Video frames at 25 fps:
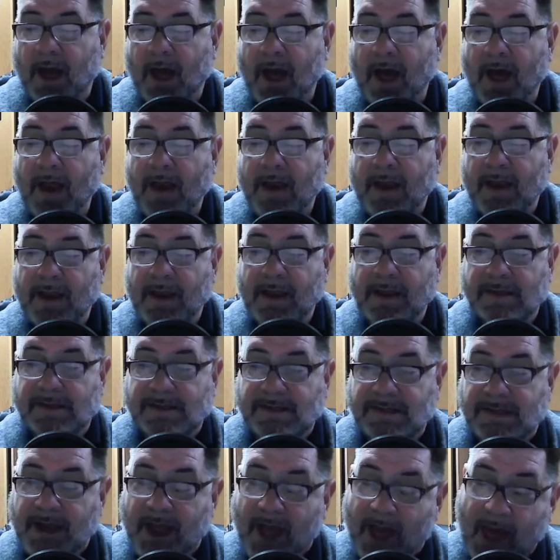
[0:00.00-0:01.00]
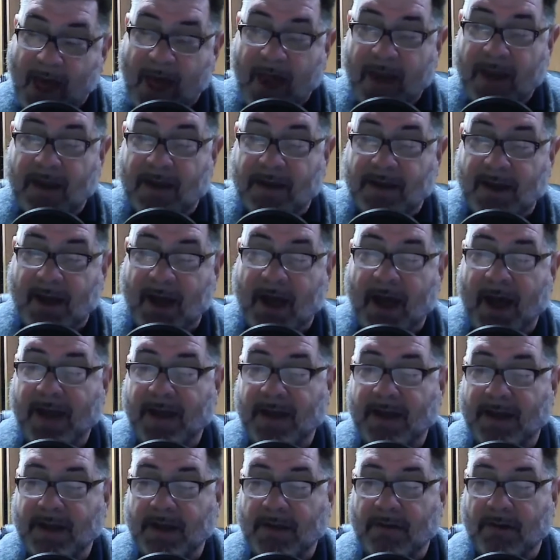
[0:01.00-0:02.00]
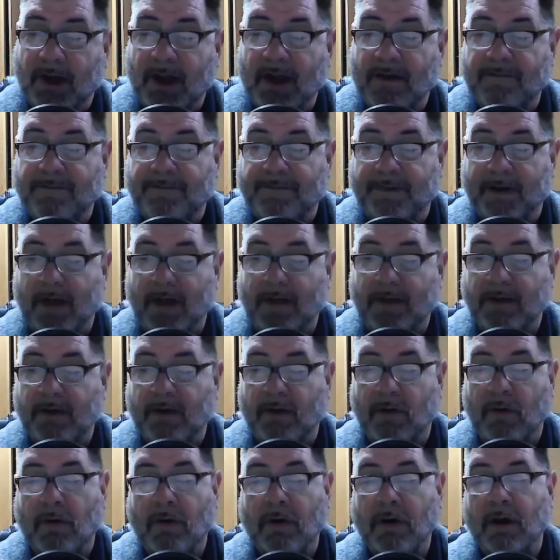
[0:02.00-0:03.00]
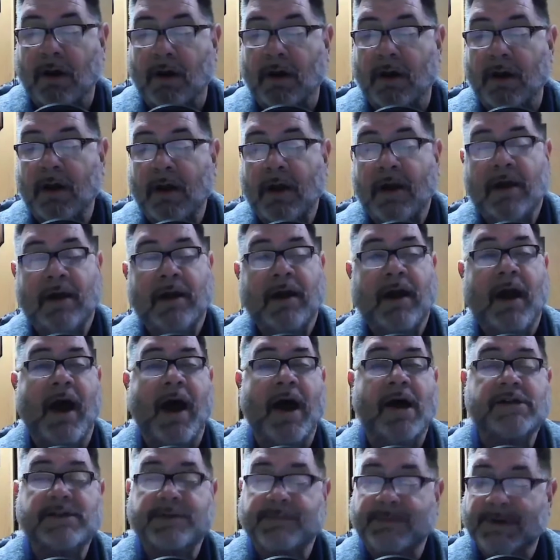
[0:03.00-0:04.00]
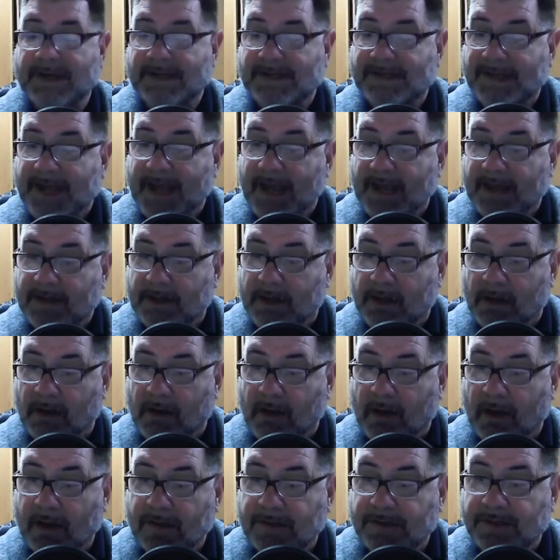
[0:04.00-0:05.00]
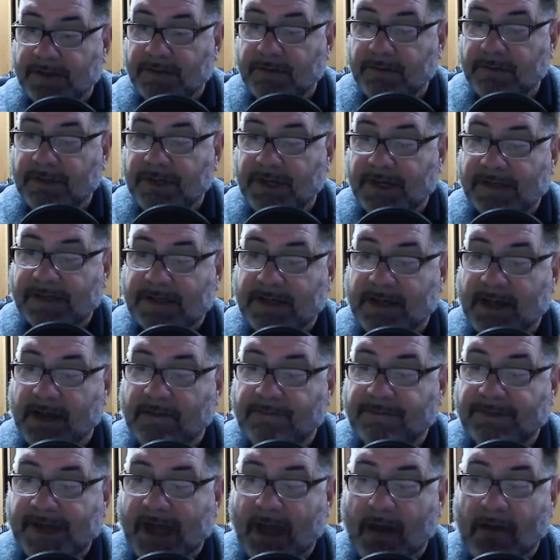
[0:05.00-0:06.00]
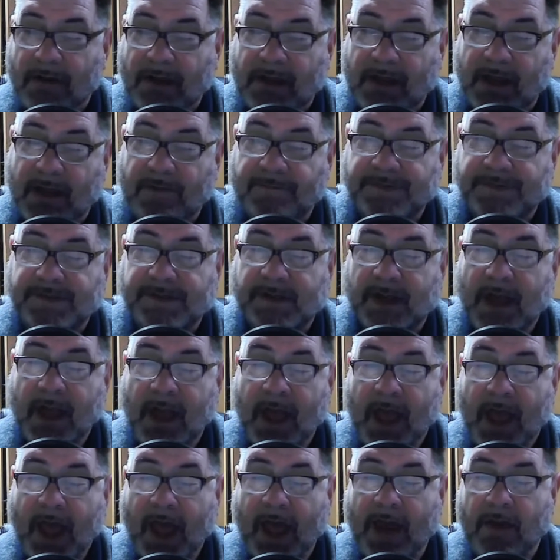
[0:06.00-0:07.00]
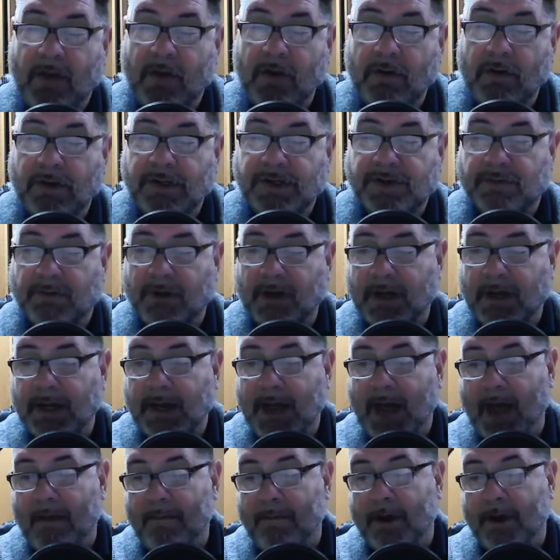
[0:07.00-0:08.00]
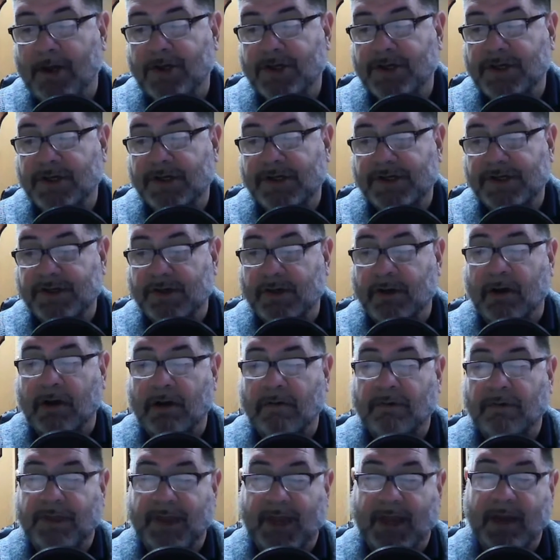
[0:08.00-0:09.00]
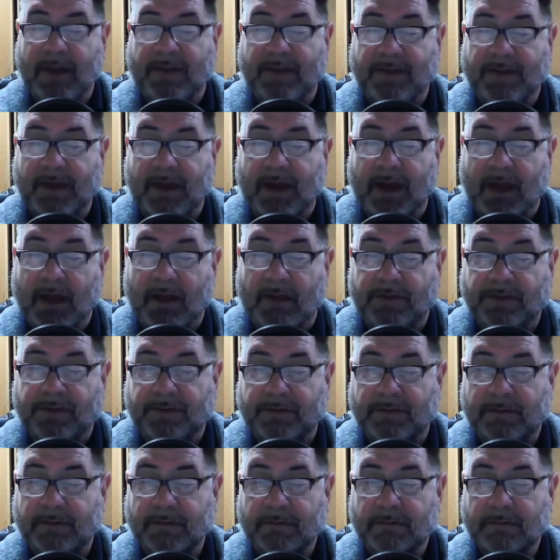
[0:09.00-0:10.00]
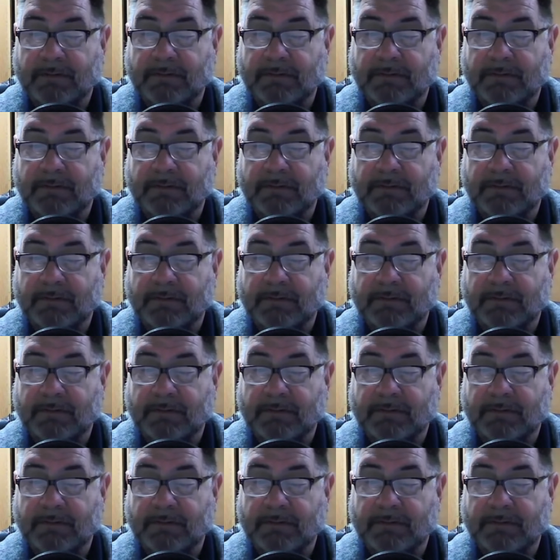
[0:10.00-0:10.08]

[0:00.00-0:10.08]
God is not a kindly grandfather or a cosmic Santa Claus who just gives out gifts and who is really not much concerned with anything else.